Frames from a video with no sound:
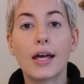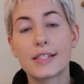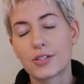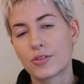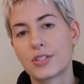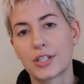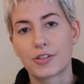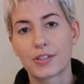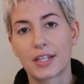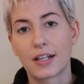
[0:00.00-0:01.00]
It's no
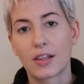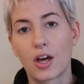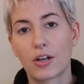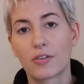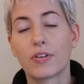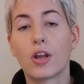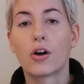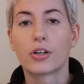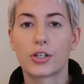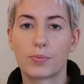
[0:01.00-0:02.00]
secret that a lot of
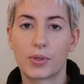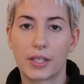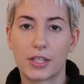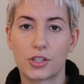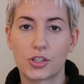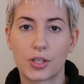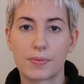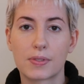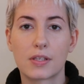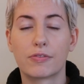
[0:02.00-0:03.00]
long-term
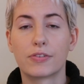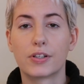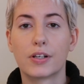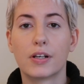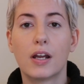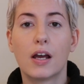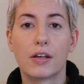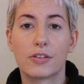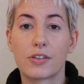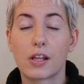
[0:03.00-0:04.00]
relationships suffer
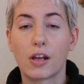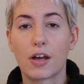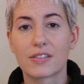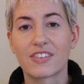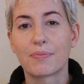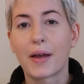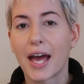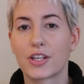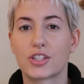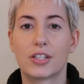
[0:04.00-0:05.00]
under the loss of
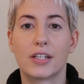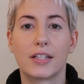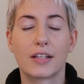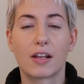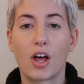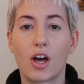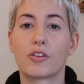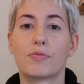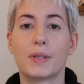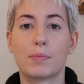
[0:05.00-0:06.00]
passion, and a lot
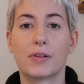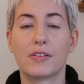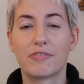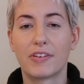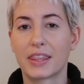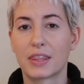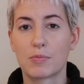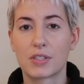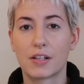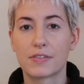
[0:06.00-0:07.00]
of people find
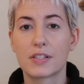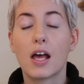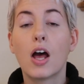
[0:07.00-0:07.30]
themselves